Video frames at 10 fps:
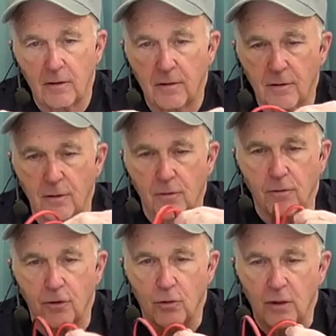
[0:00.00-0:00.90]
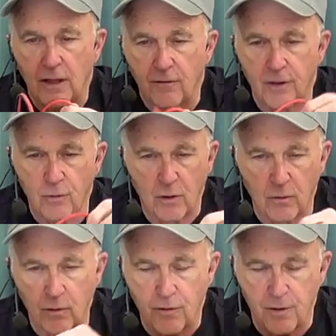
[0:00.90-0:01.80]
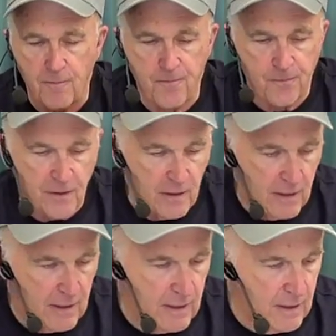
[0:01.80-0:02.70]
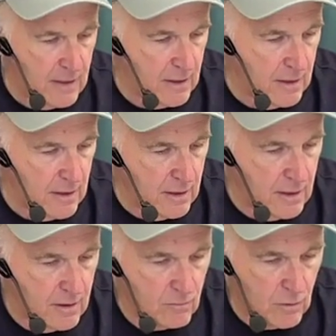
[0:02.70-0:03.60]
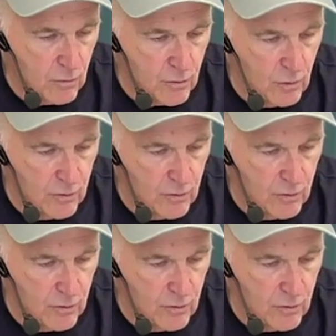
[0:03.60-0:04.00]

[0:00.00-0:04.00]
You can do whatever you want with it. And what we're going